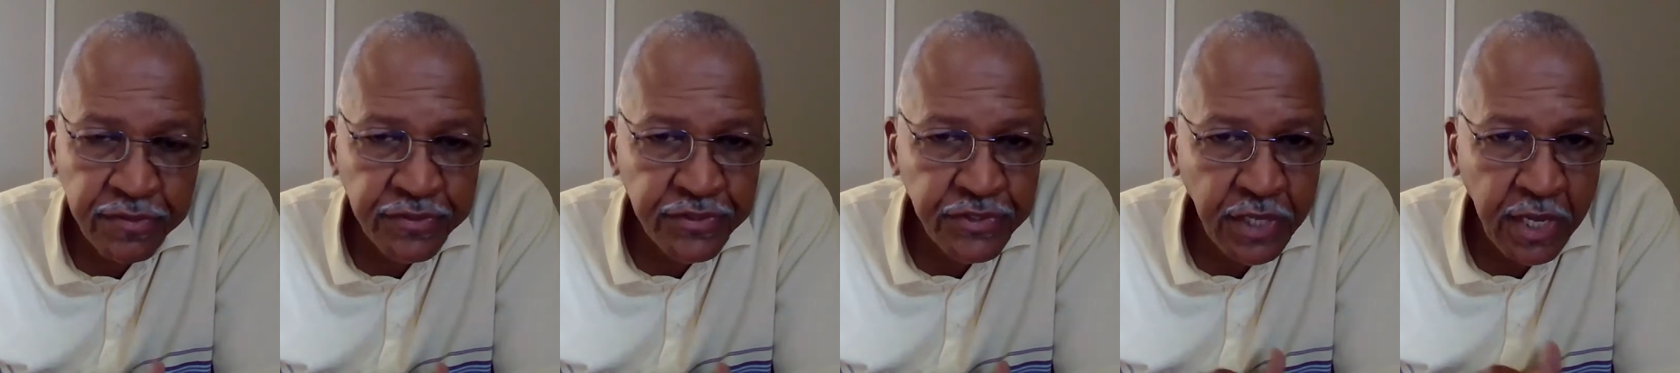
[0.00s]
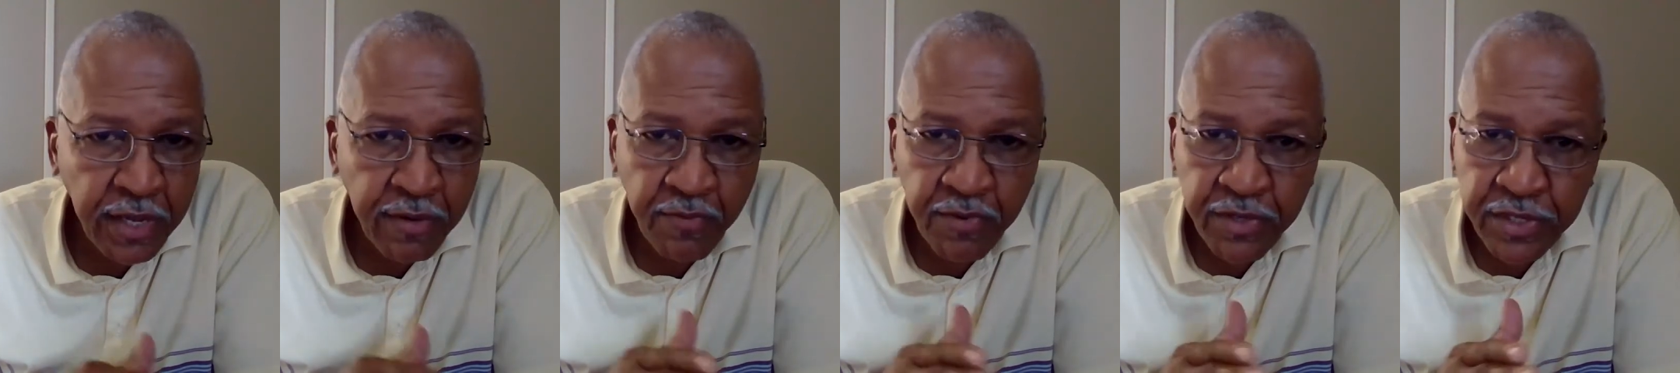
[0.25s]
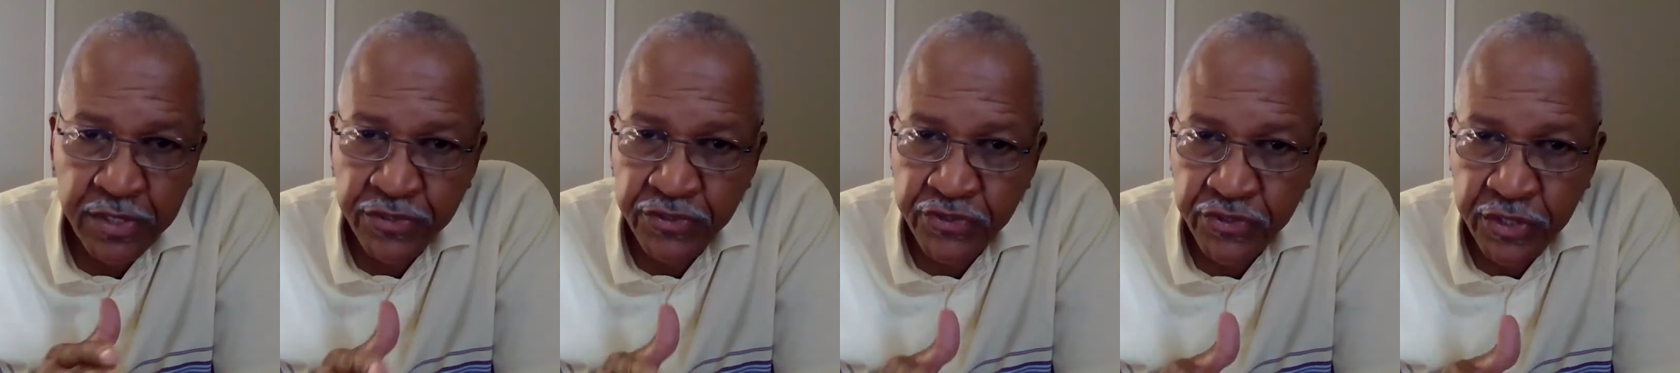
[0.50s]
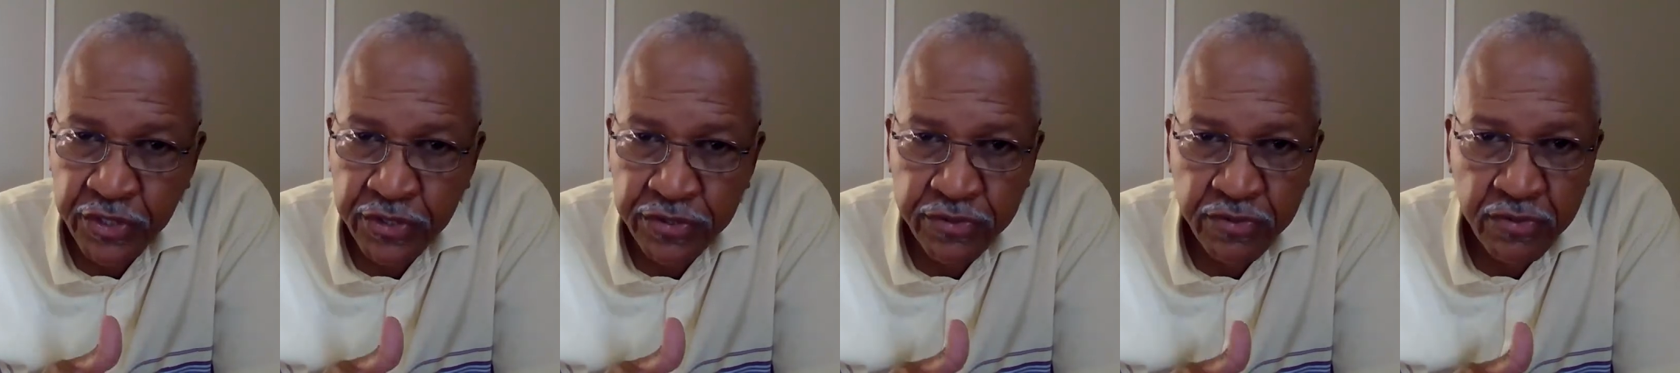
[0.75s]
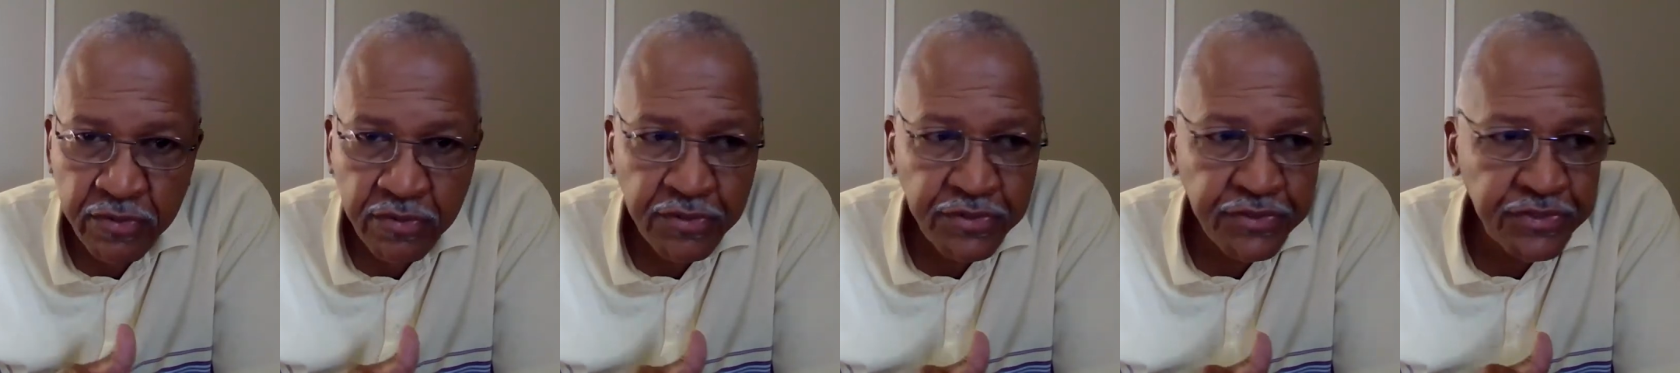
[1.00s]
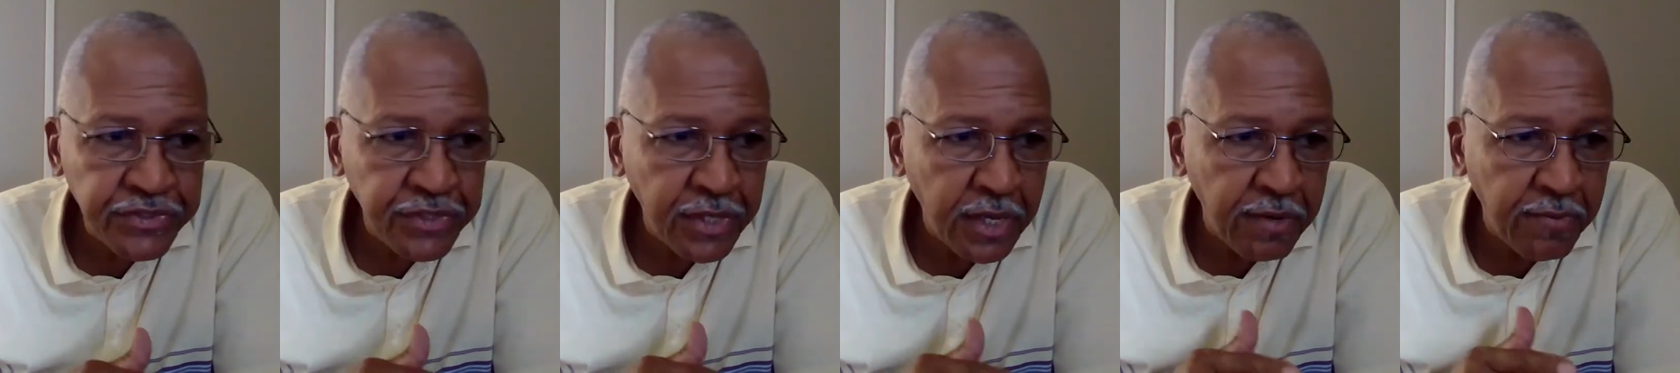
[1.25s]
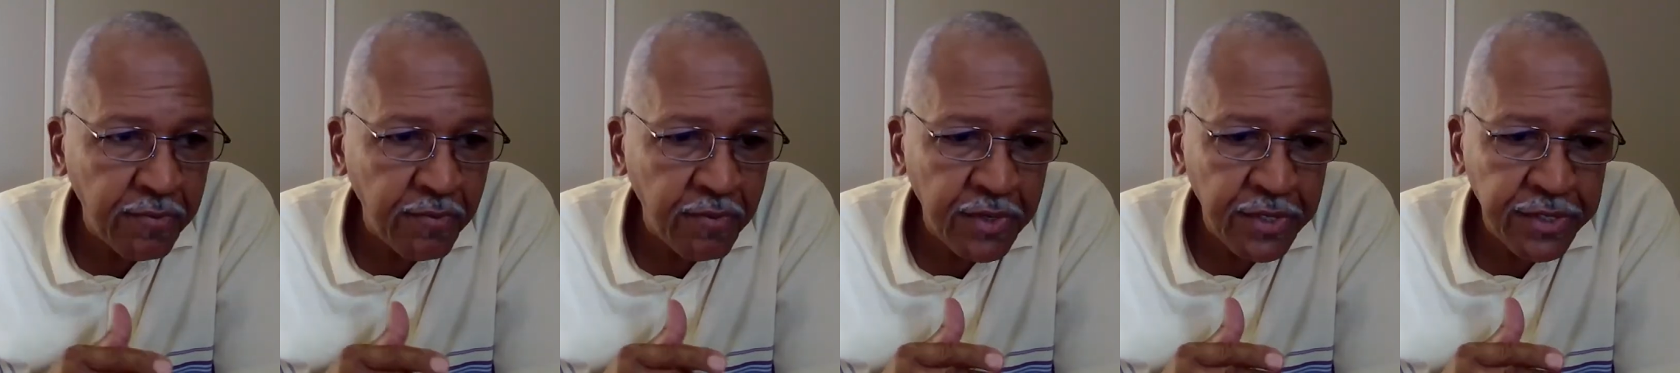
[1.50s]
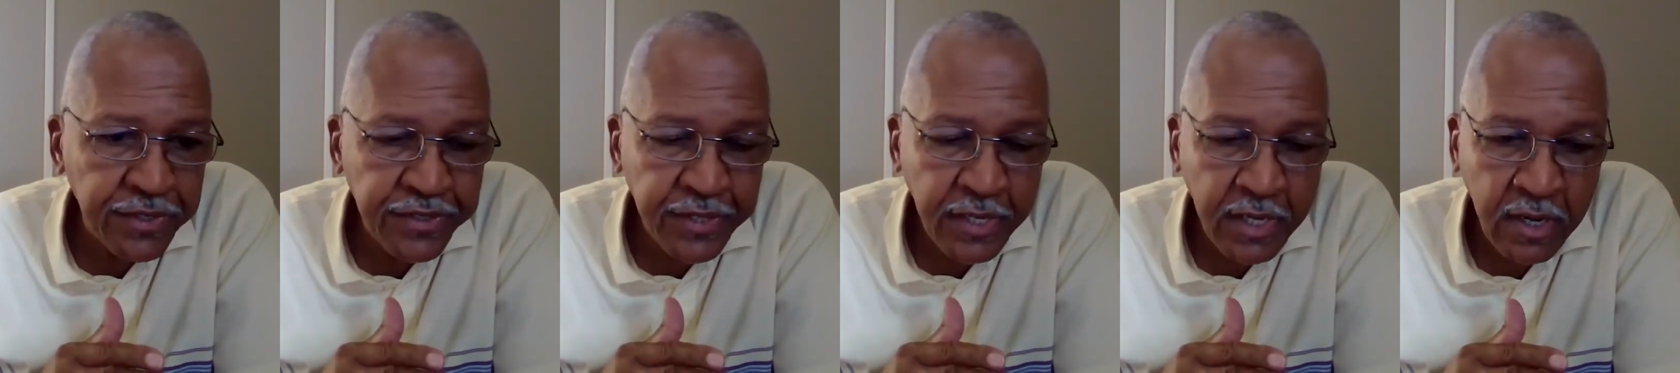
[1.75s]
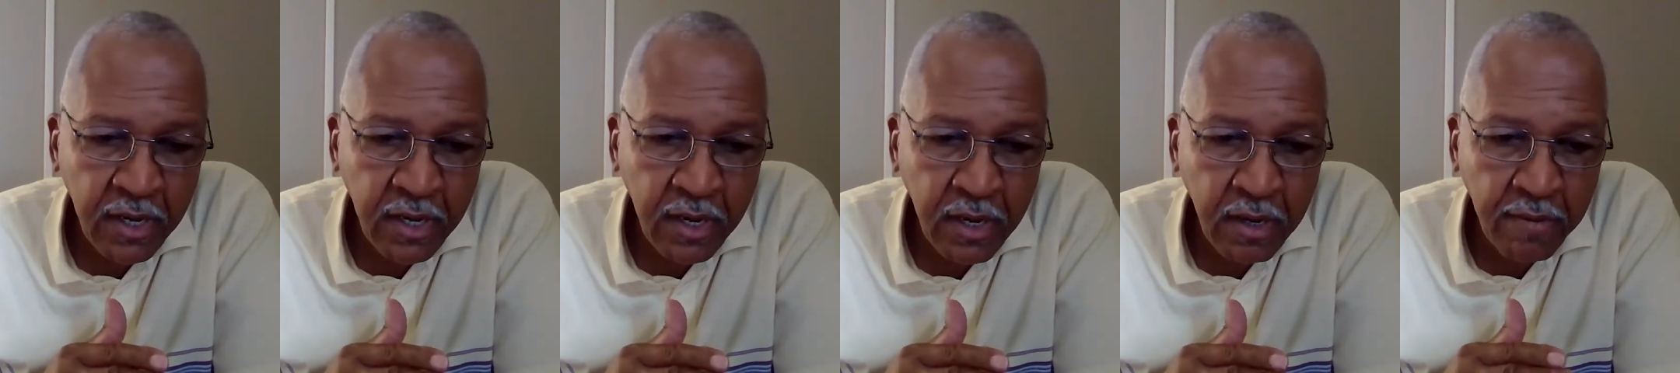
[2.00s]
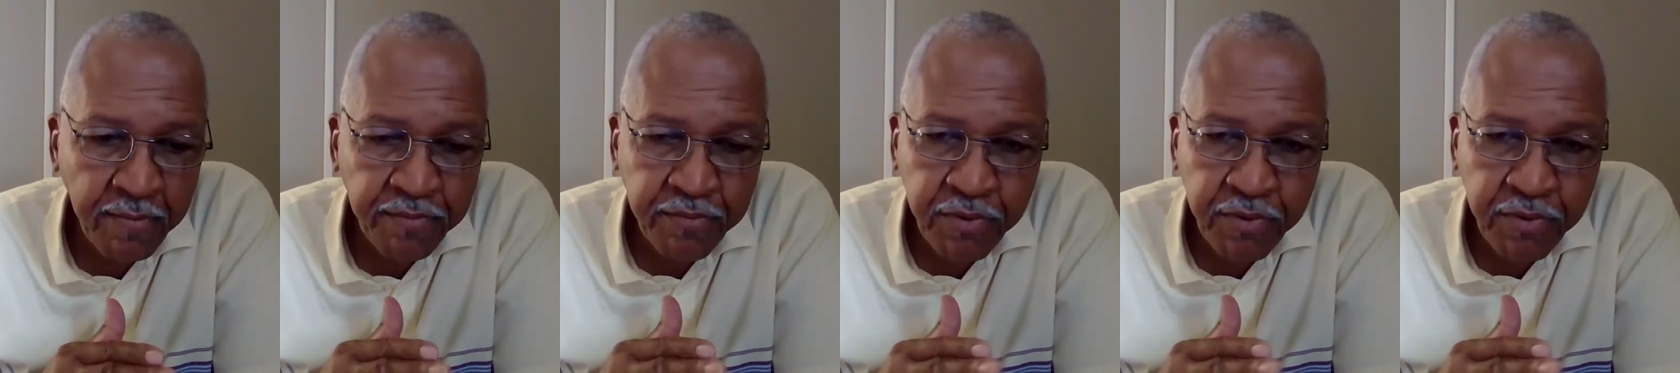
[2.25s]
Same with Ezekiel. Same with uh,